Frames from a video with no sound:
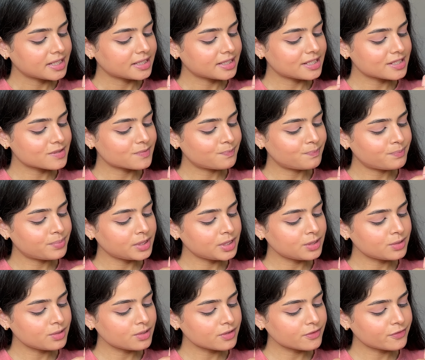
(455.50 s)
this
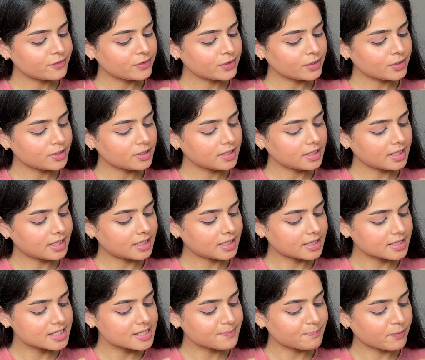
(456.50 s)
beautiful
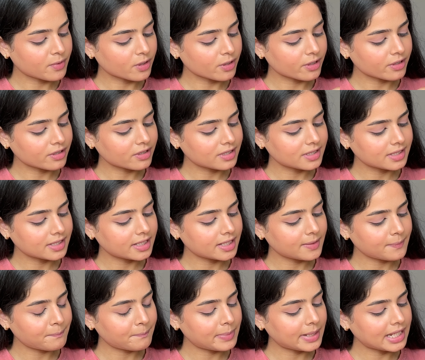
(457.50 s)

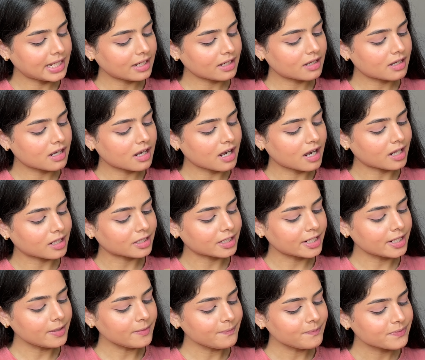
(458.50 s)
sparkly pink
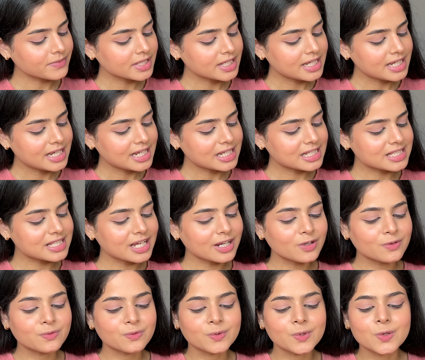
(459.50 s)
color. It's
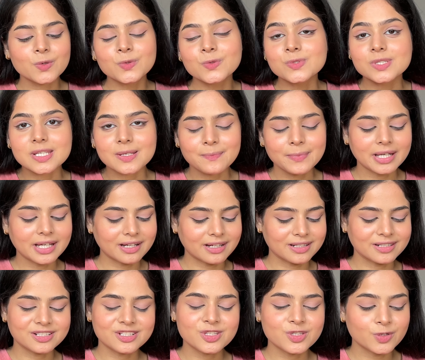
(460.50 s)
like a rosy pink
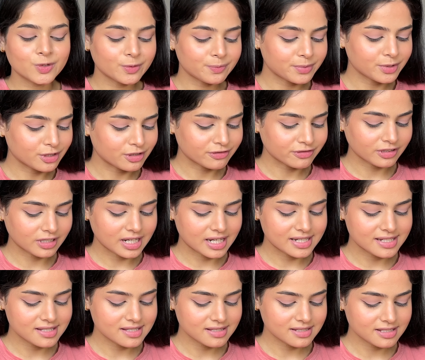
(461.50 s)
color. It's so beautiful,
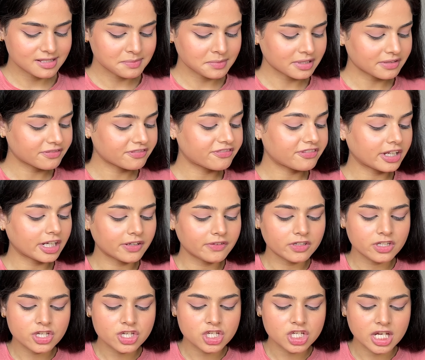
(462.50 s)
guys. It's my
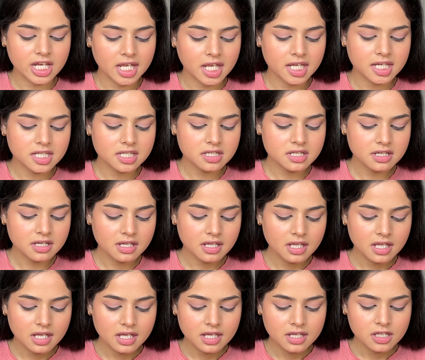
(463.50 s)
favorite shade.
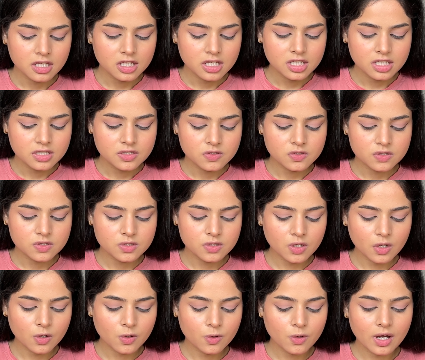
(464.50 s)

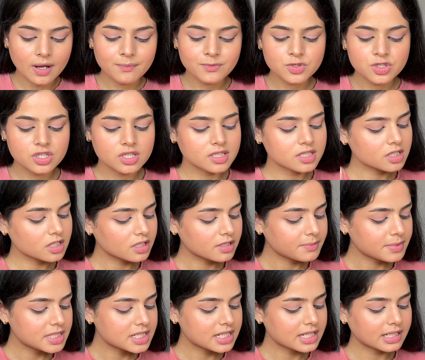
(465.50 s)
So I'm just going
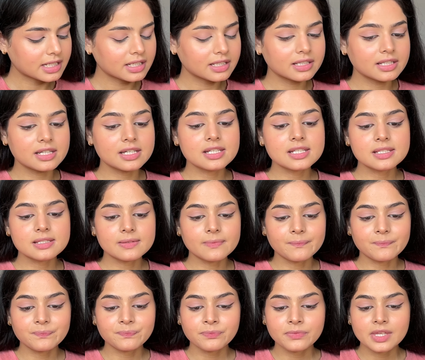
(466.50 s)
to be taking this
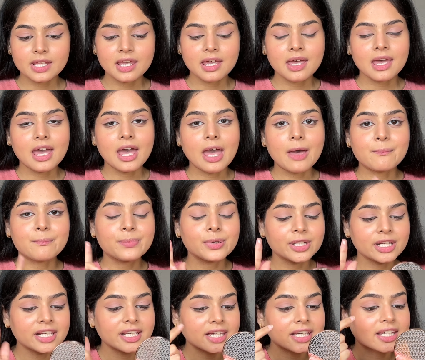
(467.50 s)
and
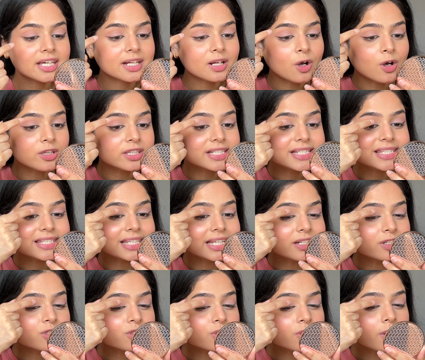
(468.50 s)
putting it on the
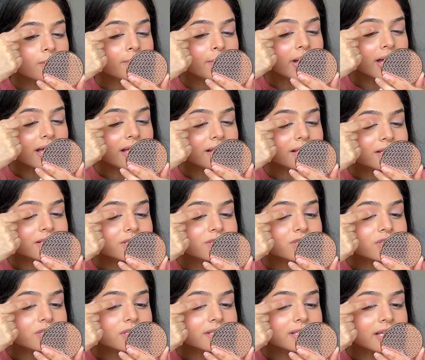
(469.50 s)
center of my
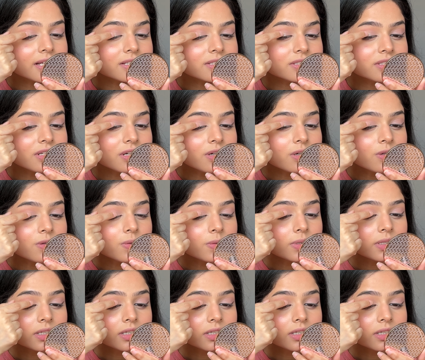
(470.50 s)
eyelids, just like so.